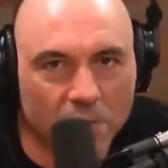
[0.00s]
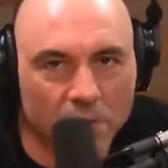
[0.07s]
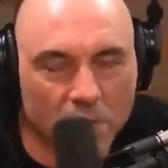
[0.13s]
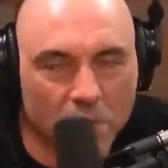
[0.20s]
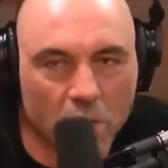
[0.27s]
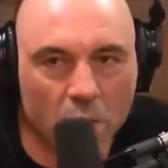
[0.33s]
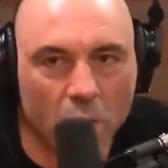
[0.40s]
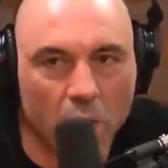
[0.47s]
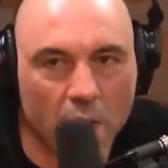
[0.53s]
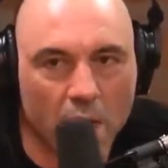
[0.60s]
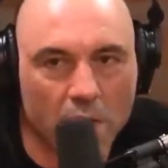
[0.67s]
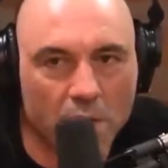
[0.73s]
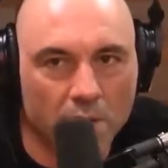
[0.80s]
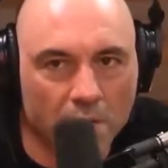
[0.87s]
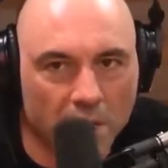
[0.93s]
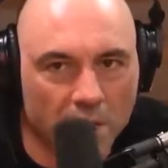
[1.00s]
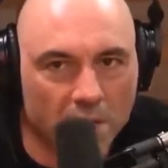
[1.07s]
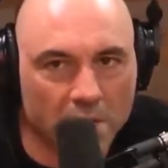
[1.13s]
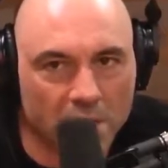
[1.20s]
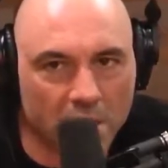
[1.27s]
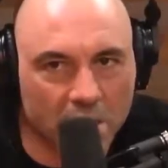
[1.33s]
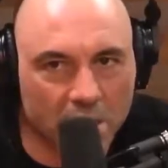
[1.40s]
There's no way you could
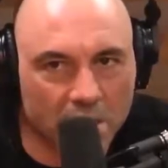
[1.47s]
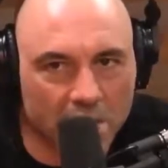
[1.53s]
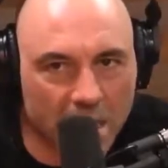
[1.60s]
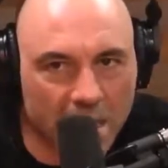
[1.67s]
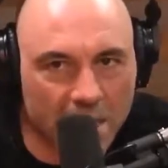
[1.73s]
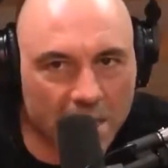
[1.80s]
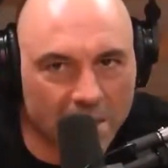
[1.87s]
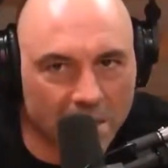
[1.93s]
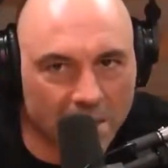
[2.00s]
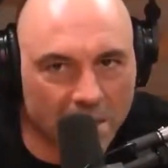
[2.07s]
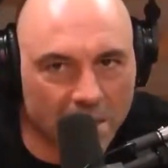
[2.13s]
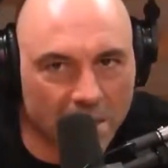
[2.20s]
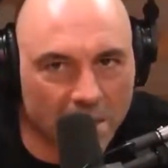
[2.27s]
consider taking something